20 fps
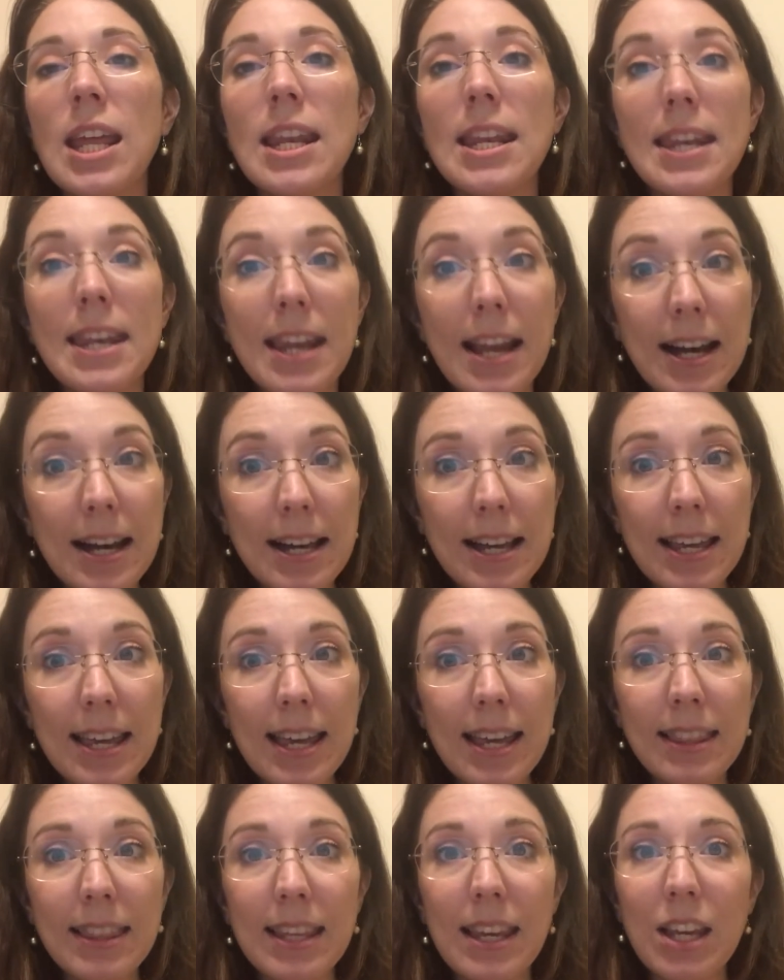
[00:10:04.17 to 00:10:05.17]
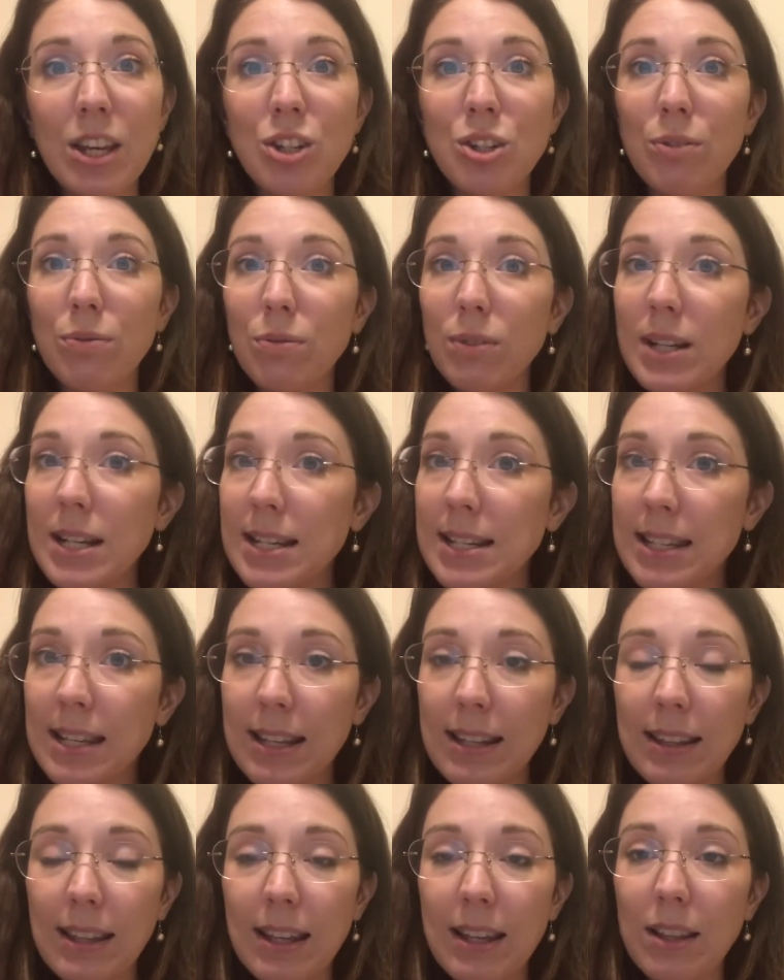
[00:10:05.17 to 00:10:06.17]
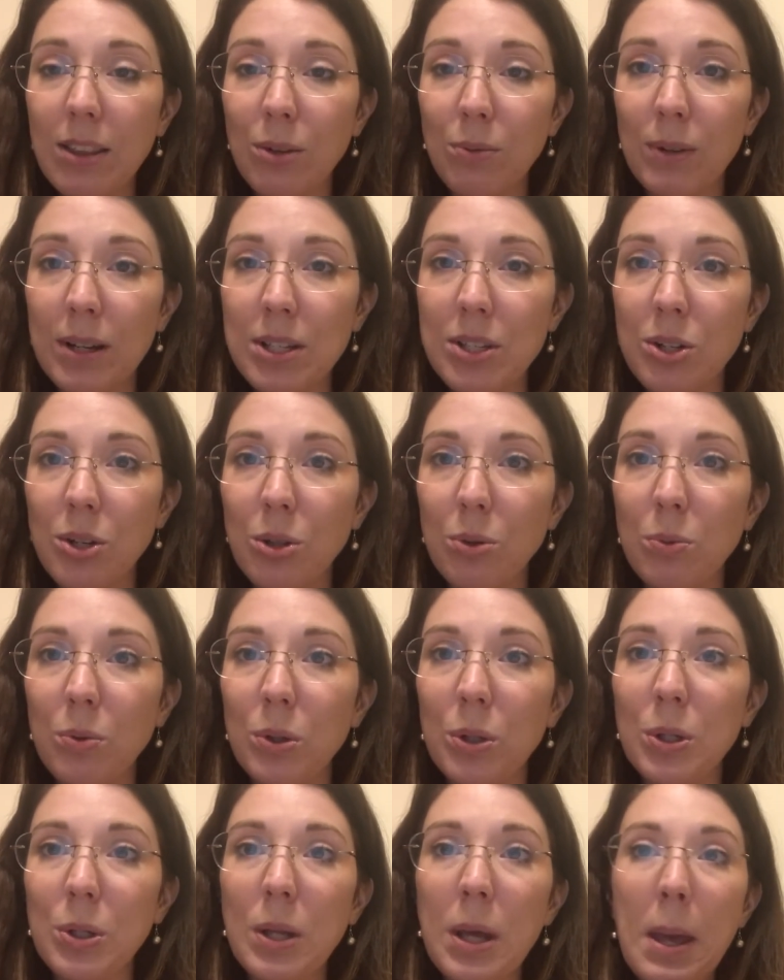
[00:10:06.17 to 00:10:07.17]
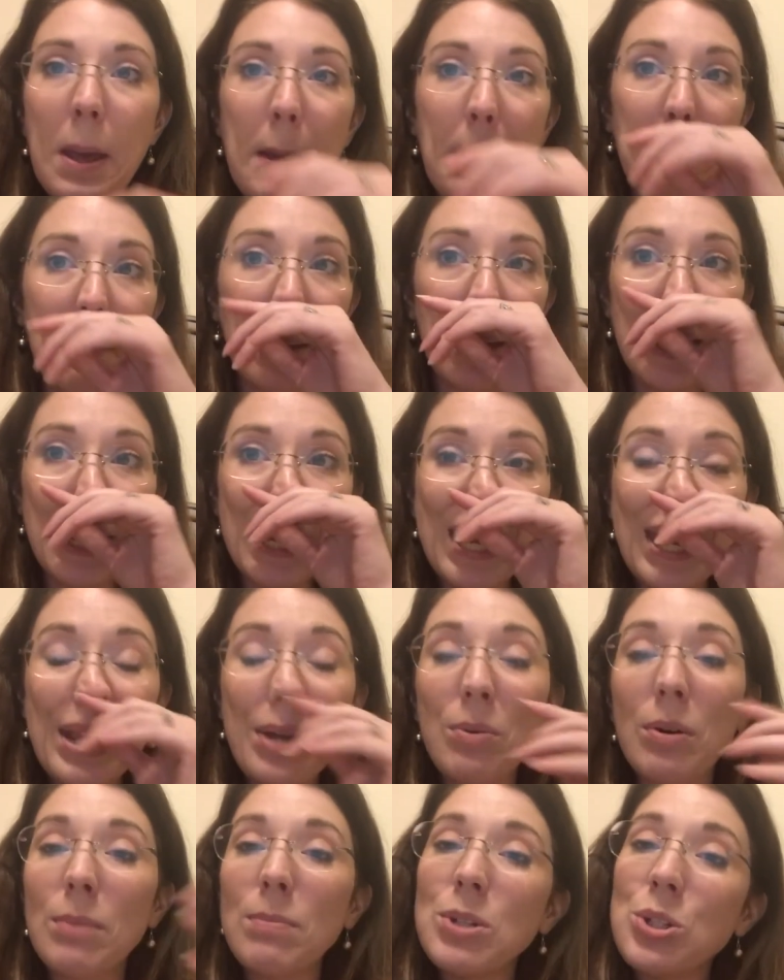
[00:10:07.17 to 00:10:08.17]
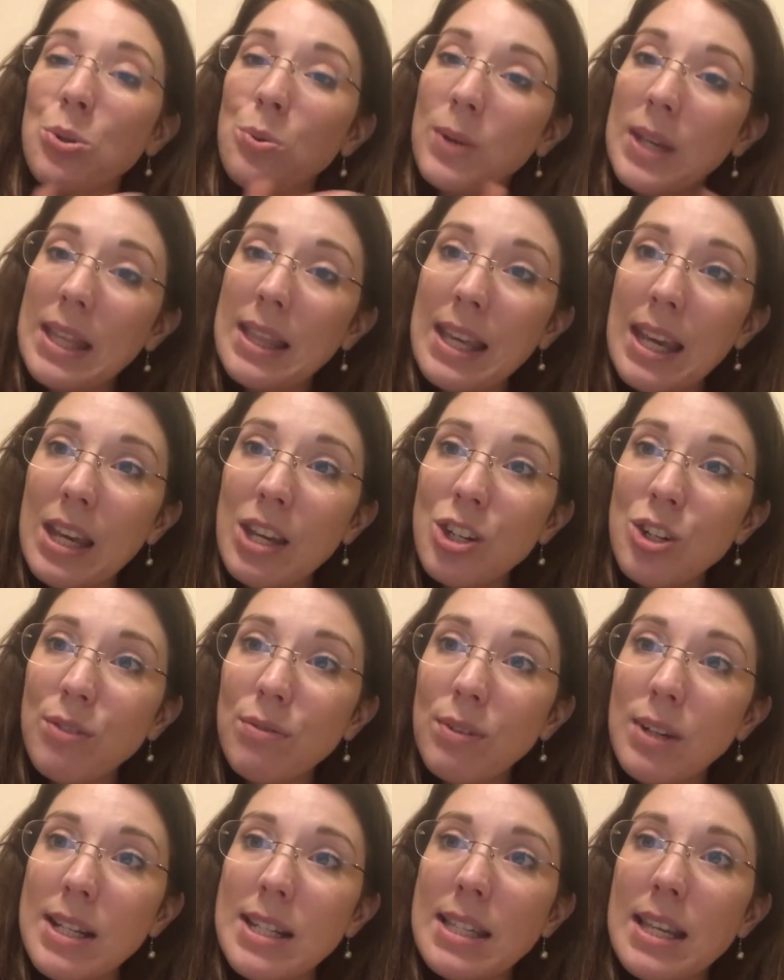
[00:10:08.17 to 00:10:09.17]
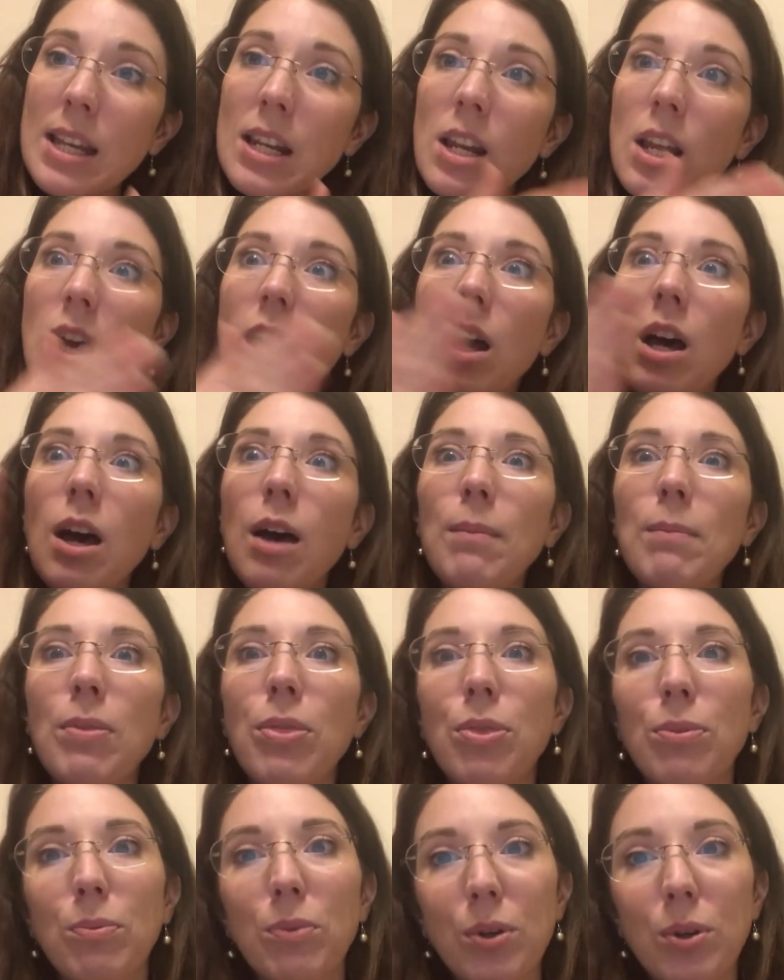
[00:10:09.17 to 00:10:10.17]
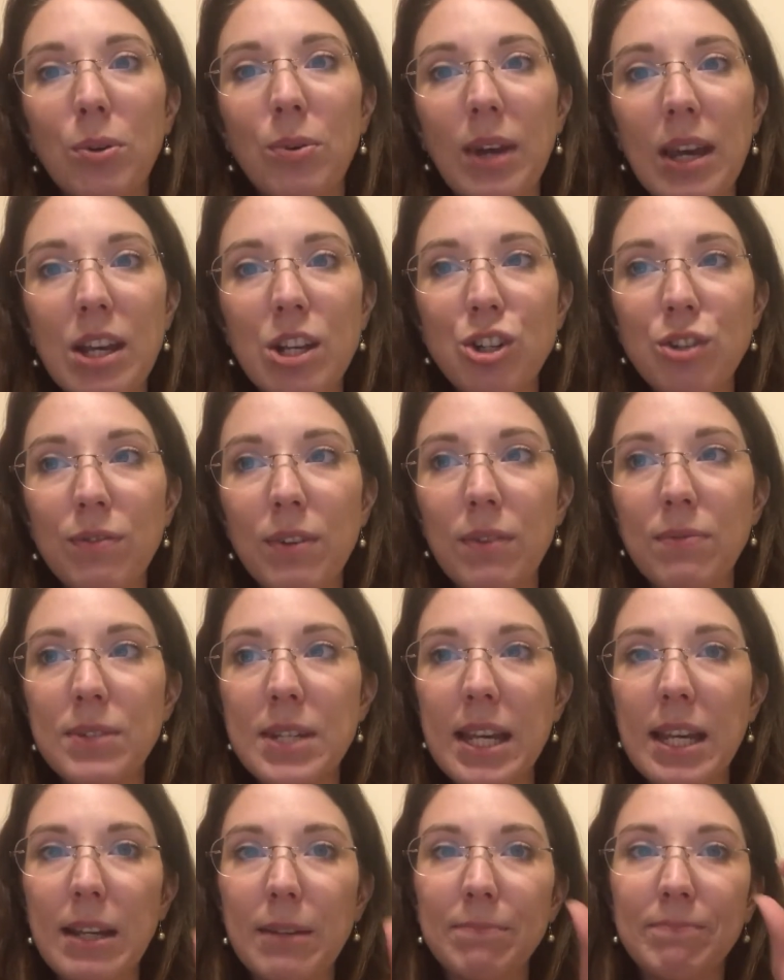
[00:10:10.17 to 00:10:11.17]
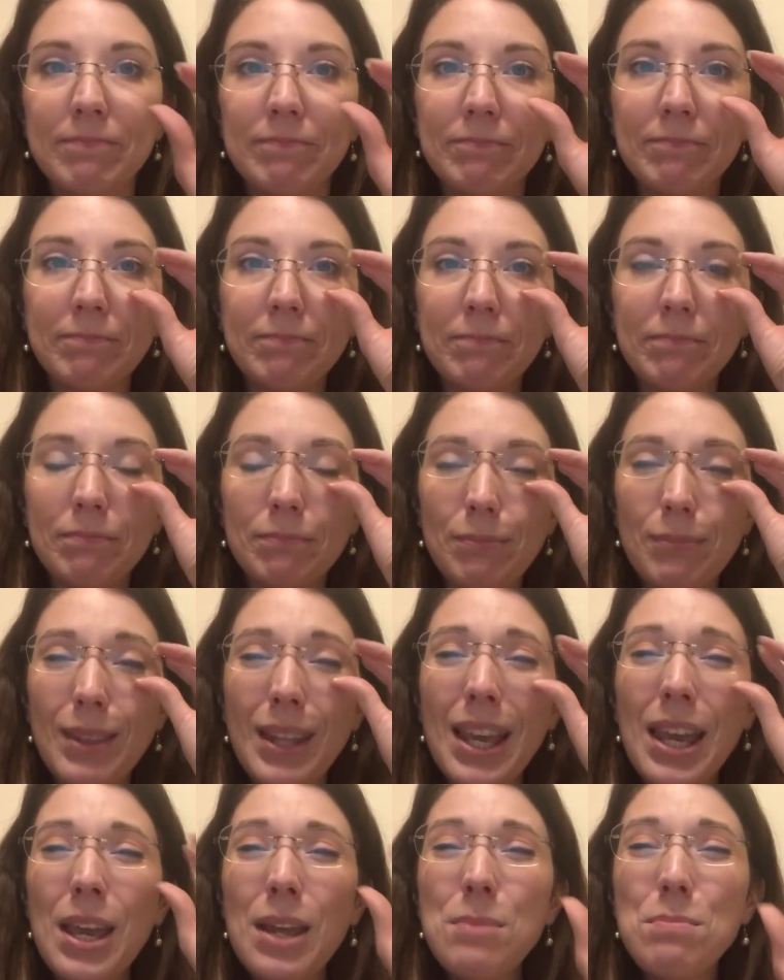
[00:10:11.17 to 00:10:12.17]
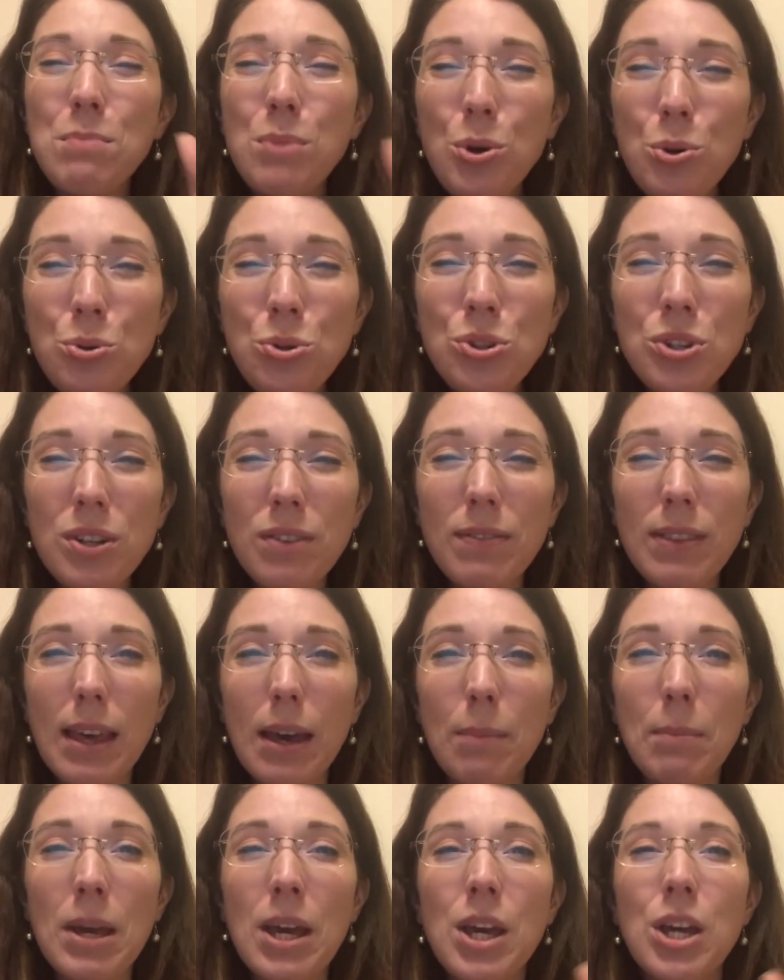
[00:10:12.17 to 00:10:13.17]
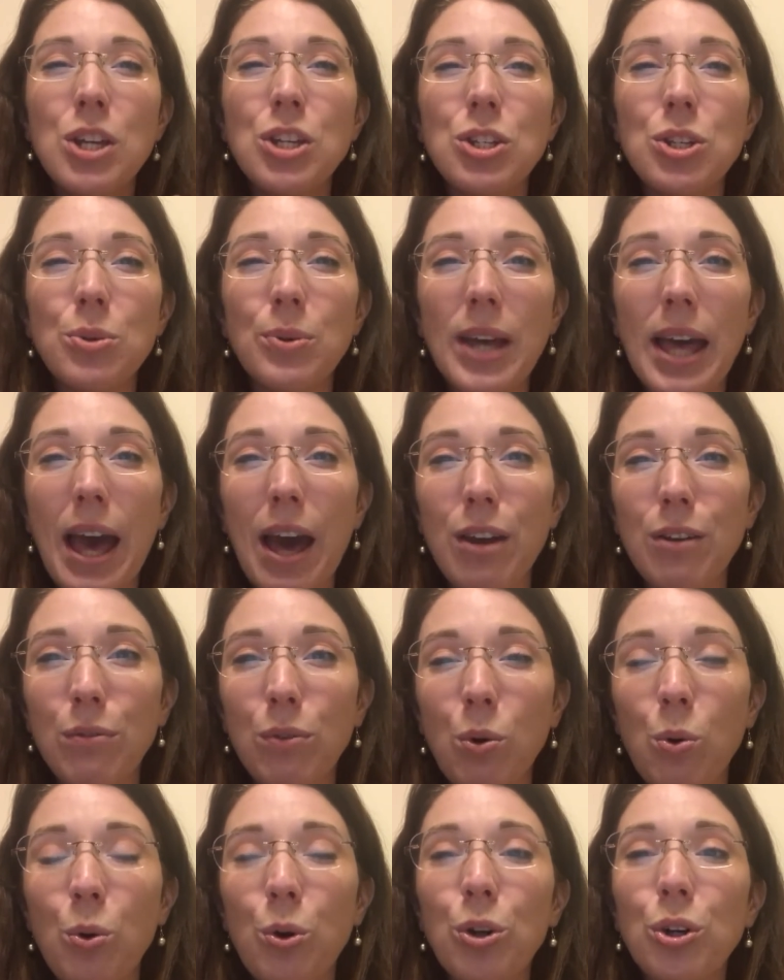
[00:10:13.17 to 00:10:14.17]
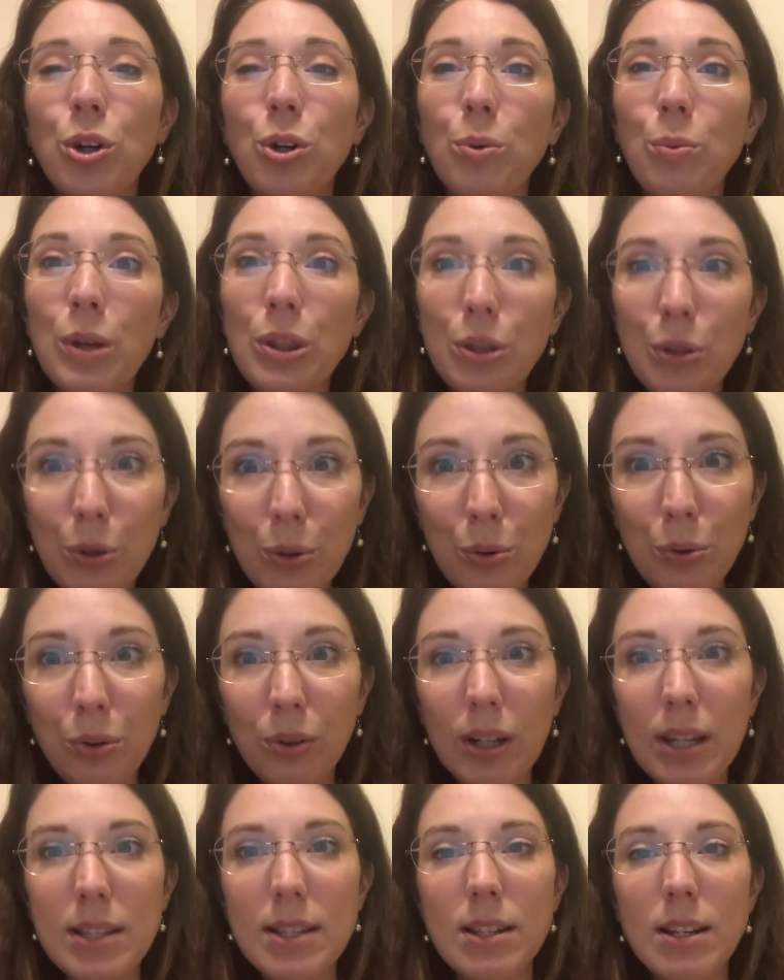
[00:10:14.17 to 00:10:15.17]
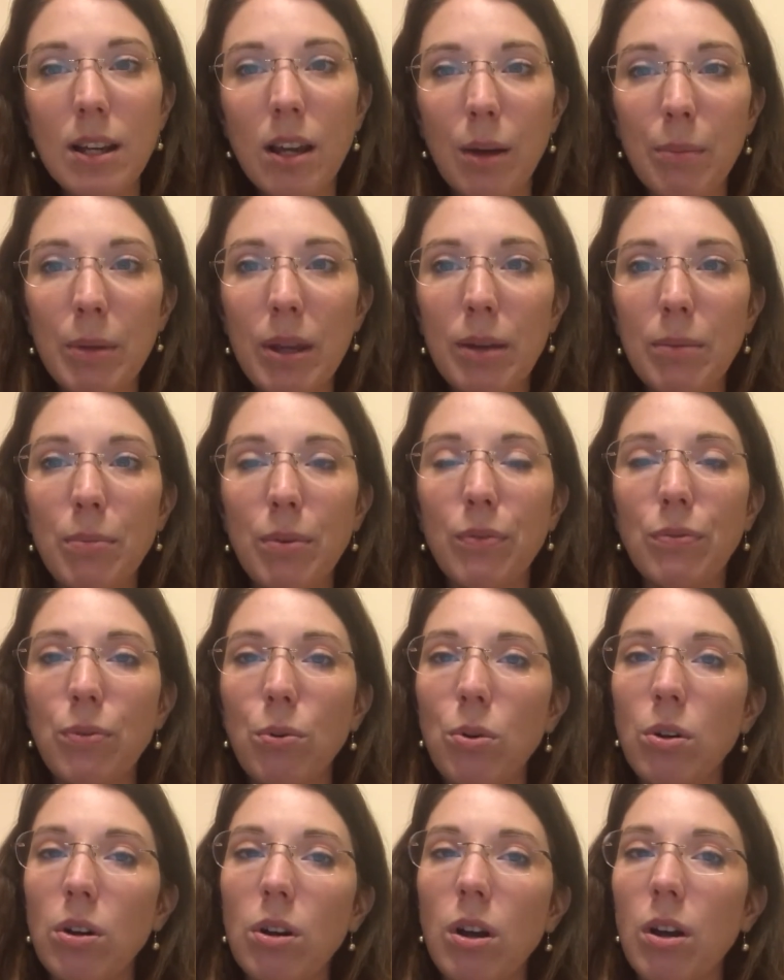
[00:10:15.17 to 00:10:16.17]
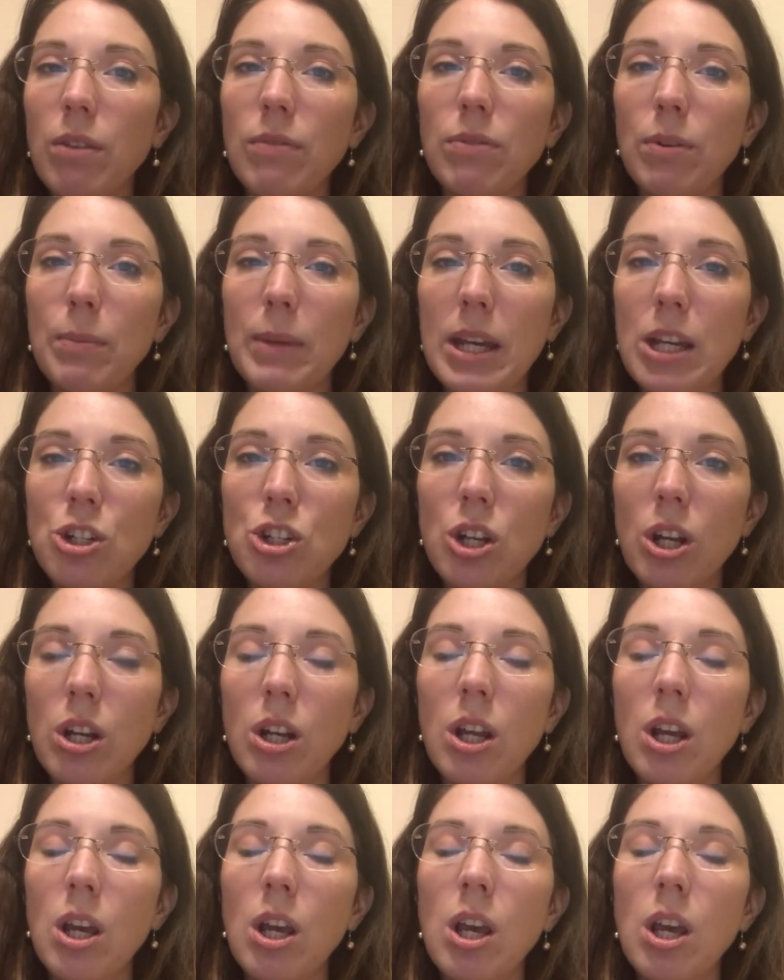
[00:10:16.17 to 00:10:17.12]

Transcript: not at the age of reason like the rest of the world, but anywhere between the age of reason up through age 15. And most of them do it out of order, with Eucharist coming before confirmation.